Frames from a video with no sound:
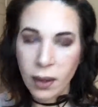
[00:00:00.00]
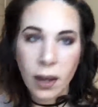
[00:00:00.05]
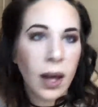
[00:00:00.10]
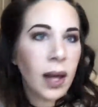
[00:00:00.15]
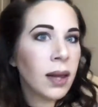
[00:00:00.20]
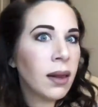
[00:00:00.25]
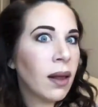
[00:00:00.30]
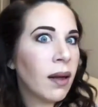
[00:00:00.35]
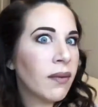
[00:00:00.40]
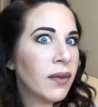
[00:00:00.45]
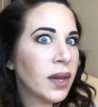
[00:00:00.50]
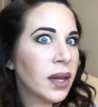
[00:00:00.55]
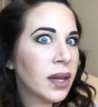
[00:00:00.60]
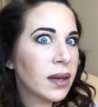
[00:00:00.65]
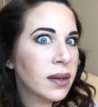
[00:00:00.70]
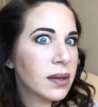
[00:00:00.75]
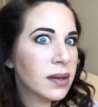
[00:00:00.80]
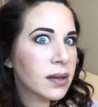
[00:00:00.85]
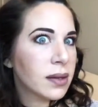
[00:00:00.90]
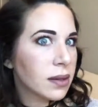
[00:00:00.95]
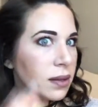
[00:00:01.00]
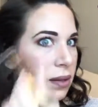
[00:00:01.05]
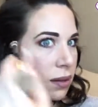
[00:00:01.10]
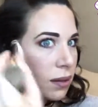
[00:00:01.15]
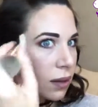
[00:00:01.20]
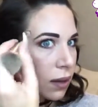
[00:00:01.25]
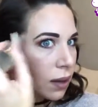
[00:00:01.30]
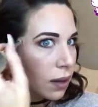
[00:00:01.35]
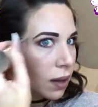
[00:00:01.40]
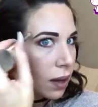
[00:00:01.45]
I love this.
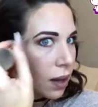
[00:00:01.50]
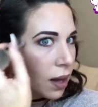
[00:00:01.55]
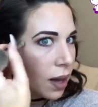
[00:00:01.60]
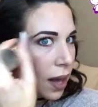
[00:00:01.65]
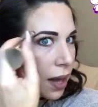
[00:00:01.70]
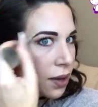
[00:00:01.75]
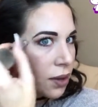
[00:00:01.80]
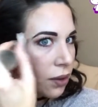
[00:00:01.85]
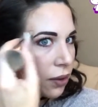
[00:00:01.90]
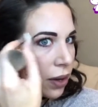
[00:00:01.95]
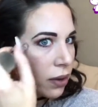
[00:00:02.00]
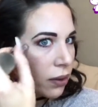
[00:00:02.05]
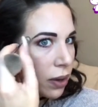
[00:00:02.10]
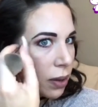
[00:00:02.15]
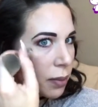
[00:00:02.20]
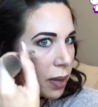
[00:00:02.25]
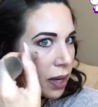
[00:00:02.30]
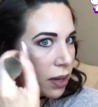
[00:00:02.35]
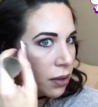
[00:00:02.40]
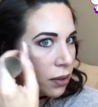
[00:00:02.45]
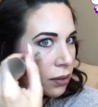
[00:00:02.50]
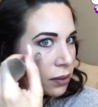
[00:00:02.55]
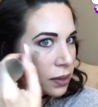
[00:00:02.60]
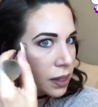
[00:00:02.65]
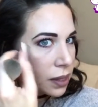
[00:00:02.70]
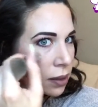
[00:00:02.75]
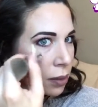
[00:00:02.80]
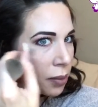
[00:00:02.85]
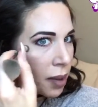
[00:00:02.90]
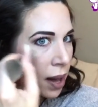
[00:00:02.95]
And you're hearing my news
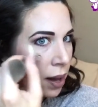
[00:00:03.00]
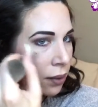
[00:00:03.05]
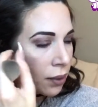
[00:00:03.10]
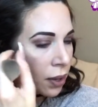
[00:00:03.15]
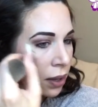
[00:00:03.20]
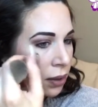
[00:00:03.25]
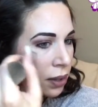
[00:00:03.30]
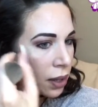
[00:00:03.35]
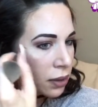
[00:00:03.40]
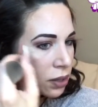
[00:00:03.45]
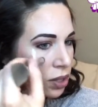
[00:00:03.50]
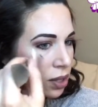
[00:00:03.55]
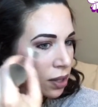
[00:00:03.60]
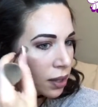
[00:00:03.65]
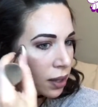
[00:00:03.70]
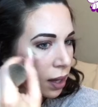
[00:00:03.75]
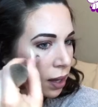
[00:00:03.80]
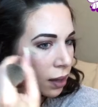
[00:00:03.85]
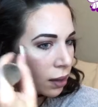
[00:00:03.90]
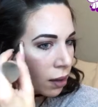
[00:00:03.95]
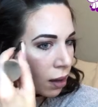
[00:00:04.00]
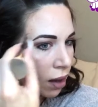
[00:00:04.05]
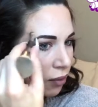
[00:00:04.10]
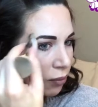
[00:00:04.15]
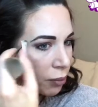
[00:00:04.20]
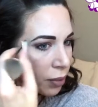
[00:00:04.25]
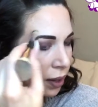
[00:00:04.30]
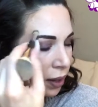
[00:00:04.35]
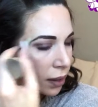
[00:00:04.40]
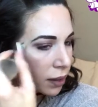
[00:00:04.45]
in the background. I should have cut it
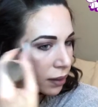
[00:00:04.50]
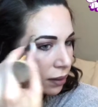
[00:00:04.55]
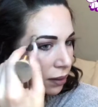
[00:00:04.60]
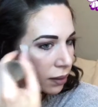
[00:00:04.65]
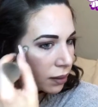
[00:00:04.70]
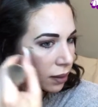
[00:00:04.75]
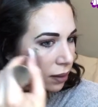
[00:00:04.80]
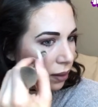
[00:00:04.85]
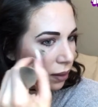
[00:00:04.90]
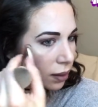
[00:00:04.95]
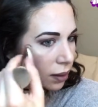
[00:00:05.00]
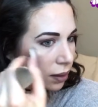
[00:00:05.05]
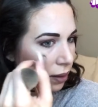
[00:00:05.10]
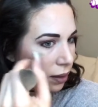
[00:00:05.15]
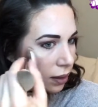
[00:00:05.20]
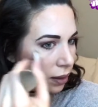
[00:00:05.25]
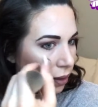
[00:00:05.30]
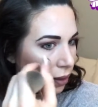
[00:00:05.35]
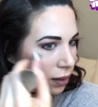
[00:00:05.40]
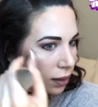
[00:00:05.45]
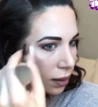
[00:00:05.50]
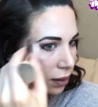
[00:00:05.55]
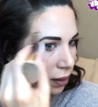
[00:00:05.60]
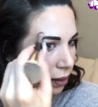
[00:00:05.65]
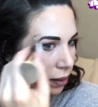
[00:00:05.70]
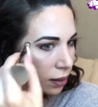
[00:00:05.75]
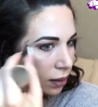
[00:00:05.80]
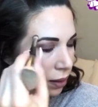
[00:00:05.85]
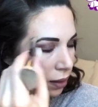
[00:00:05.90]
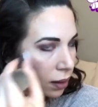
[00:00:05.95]
off, but
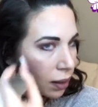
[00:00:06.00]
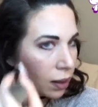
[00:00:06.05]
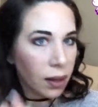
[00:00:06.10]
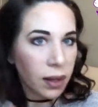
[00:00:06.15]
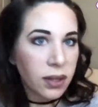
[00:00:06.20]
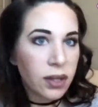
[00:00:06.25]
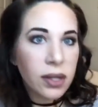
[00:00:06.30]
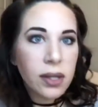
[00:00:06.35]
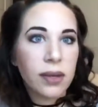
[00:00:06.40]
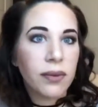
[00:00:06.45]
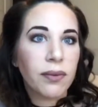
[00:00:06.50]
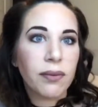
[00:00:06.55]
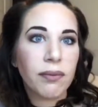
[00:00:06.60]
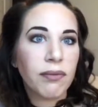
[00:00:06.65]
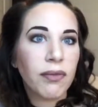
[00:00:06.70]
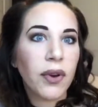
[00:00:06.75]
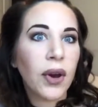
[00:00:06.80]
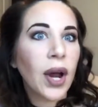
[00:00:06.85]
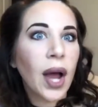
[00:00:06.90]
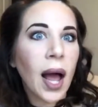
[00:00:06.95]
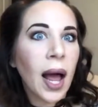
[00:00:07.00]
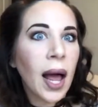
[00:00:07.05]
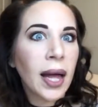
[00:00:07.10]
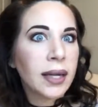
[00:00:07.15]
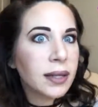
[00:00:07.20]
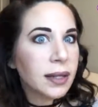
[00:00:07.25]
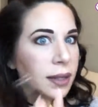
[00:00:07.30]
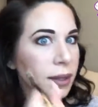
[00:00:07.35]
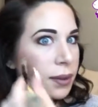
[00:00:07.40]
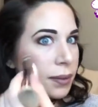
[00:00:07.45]
I just
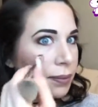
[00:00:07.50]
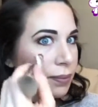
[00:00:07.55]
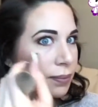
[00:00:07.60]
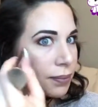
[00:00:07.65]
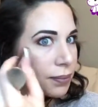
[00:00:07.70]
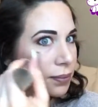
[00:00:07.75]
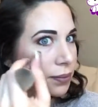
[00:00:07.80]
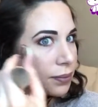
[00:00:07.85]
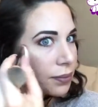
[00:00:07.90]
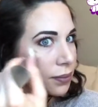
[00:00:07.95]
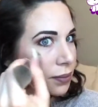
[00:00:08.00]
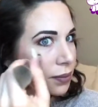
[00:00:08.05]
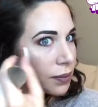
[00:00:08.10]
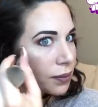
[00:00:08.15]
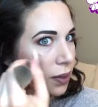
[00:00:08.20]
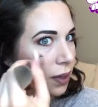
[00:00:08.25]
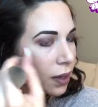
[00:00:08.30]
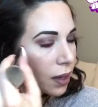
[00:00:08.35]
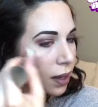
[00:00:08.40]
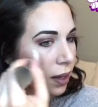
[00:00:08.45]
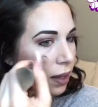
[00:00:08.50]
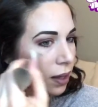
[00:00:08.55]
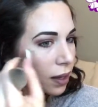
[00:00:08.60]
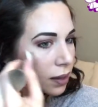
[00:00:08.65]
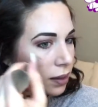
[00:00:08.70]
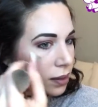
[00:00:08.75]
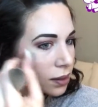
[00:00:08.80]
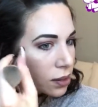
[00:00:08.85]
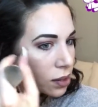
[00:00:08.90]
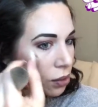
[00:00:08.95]
forgot.
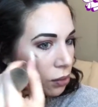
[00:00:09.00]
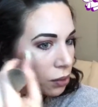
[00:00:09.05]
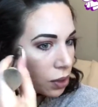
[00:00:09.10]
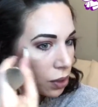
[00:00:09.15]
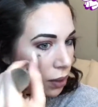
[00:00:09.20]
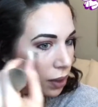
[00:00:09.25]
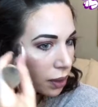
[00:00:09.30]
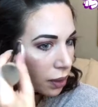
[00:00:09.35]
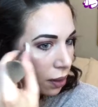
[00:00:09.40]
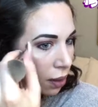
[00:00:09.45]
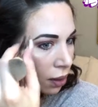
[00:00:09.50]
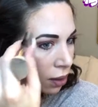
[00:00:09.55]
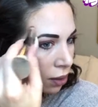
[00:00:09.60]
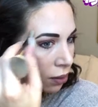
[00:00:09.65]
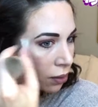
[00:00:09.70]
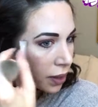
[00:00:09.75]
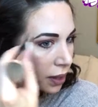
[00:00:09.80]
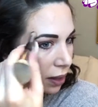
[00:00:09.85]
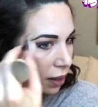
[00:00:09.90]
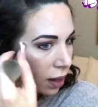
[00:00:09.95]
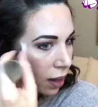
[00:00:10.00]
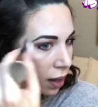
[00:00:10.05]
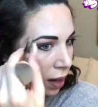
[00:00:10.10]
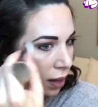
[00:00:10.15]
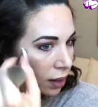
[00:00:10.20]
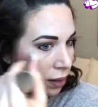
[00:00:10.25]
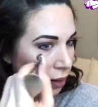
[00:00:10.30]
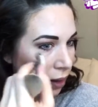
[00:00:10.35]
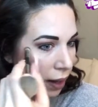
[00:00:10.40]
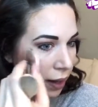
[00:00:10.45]
So you can
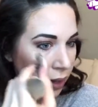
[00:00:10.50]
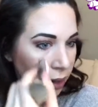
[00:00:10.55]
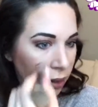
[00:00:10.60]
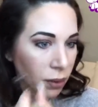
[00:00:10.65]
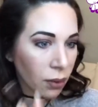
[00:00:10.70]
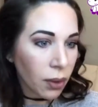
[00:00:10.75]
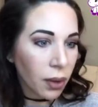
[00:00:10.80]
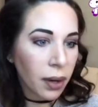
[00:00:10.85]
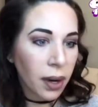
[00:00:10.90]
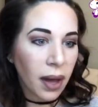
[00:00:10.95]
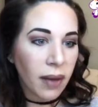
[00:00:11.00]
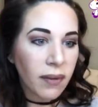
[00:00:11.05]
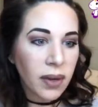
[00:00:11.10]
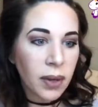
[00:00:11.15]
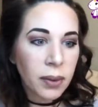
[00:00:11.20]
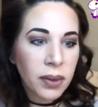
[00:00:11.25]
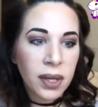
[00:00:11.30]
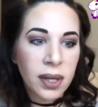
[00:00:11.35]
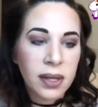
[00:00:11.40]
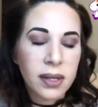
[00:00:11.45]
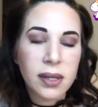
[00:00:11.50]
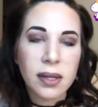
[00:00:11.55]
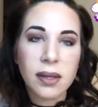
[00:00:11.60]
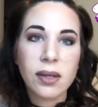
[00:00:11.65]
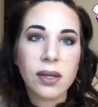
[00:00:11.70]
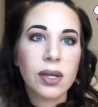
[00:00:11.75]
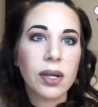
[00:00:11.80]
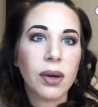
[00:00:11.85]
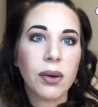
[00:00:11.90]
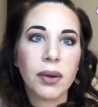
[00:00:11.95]
go light or heavy with this.
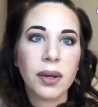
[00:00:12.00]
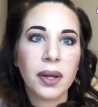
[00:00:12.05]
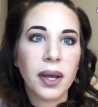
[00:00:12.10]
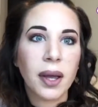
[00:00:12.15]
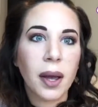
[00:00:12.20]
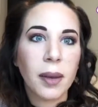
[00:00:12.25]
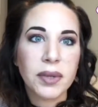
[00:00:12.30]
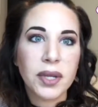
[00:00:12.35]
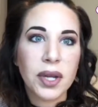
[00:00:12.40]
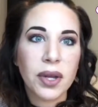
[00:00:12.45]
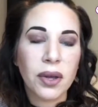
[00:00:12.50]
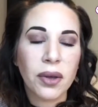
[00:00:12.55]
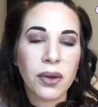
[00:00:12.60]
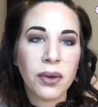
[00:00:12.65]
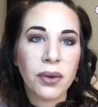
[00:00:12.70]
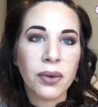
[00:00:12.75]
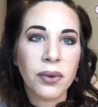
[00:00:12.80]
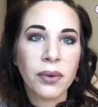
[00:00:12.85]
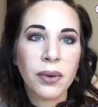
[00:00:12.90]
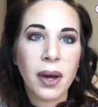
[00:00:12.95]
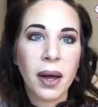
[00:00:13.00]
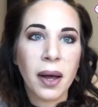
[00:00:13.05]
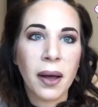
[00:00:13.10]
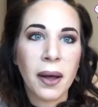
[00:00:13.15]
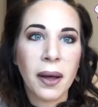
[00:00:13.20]
It's totally up to you.